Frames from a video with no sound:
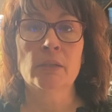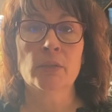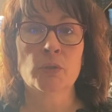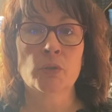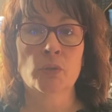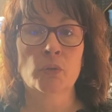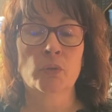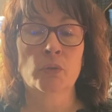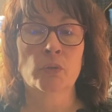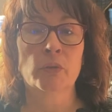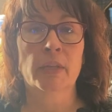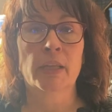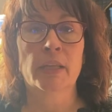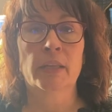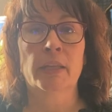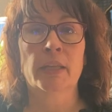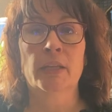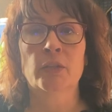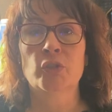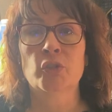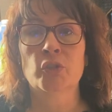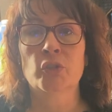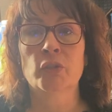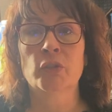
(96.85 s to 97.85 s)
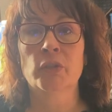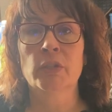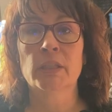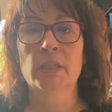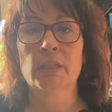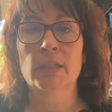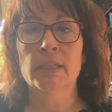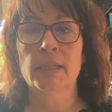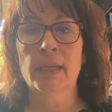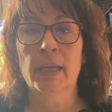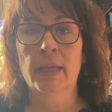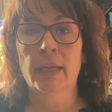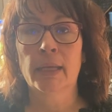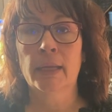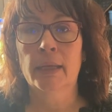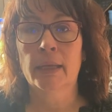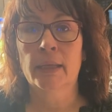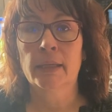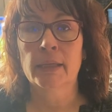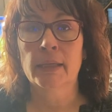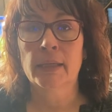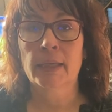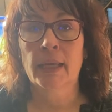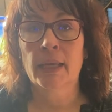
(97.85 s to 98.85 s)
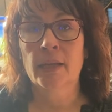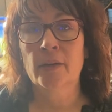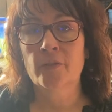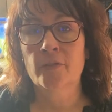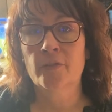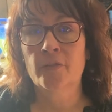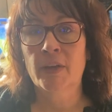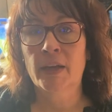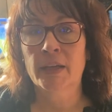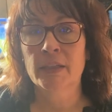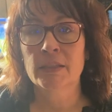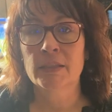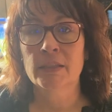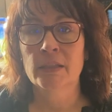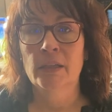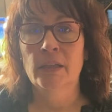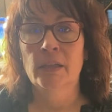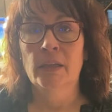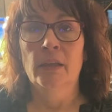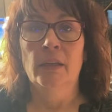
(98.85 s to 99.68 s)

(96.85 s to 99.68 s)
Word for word: sooner than they should and it can affect